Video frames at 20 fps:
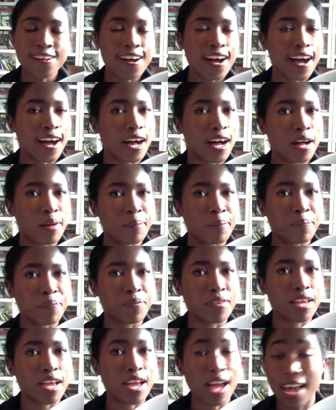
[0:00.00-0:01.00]
And
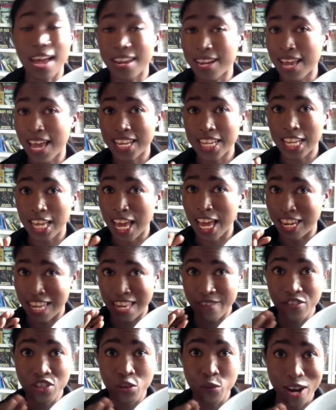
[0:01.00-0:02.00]

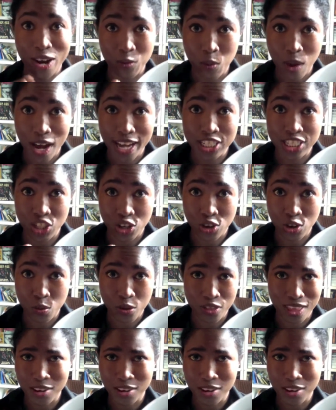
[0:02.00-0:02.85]
even the red wine to cook with.